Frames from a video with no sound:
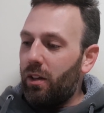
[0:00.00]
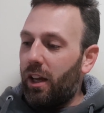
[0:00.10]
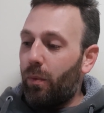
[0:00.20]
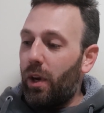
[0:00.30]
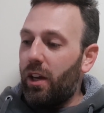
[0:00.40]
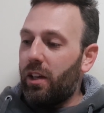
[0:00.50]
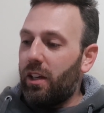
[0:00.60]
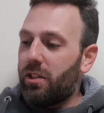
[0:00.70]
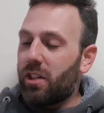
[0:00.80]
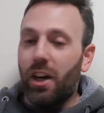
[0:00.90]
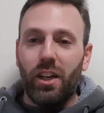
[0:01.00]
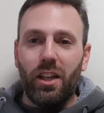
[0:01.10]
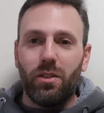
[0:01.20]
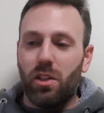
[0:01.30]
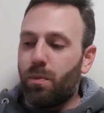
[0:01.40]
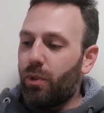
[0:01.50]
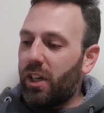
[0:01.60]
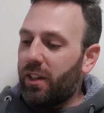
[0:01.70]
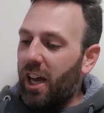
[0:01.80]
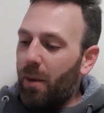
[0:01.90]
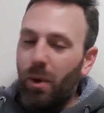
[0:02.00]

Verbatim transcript: like we're starting into spring now,